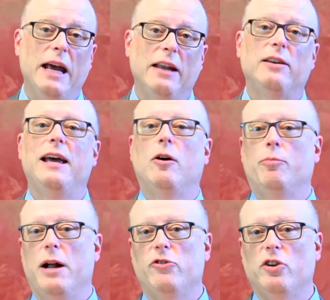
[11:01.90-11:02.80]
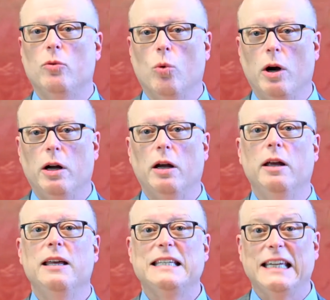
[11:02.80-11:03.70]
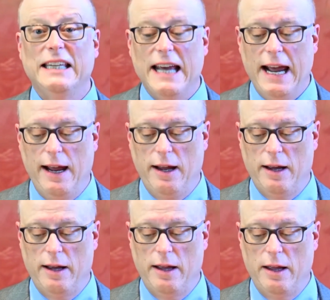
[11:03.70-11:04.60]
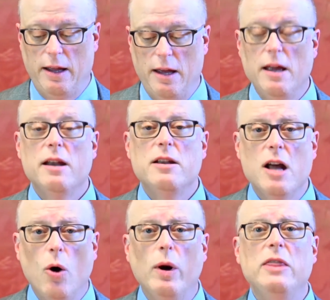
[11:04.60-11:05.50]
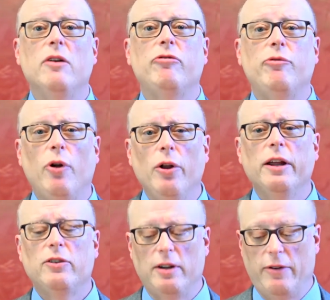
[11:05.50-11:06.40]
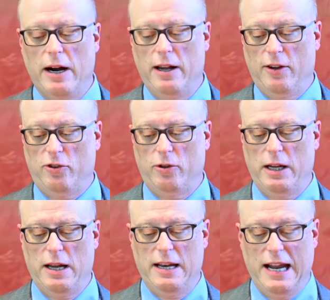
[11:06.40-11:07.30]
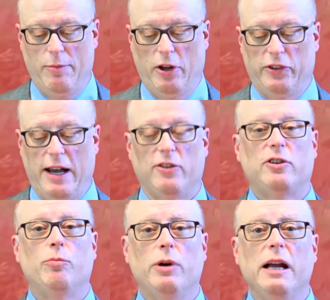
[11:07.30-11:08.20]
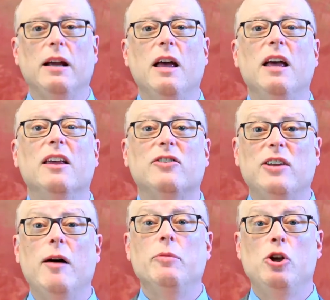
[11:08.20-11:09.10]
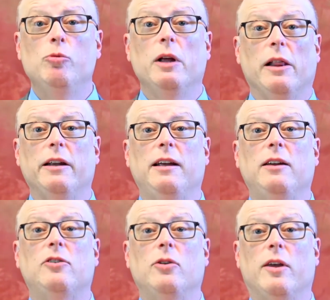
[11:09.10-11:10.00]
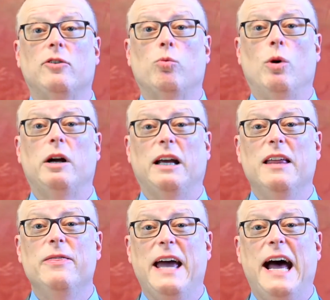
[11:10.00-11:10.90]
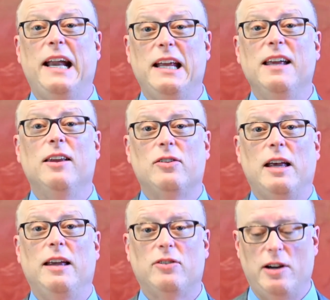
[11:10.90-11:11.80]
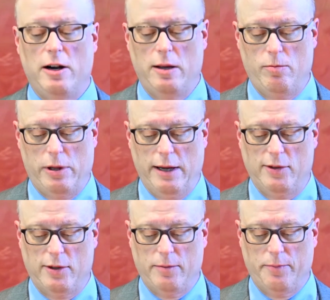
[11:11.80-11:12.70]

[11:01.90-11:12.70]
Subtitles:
anti-oppression work today. Knowing the fullness of our history enables us to bring some humility to this work, and that is a starting place.